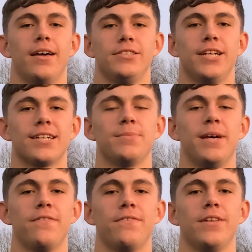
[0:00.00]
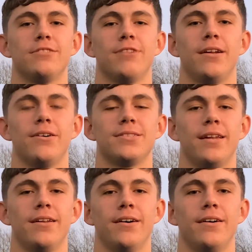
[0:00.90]
Jack Smith, Leeds Rhino
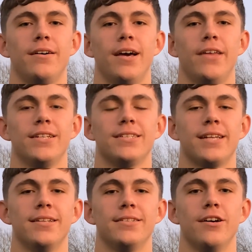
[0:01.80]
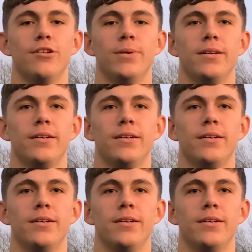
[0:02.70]
centre, and this is Getting to Know Me.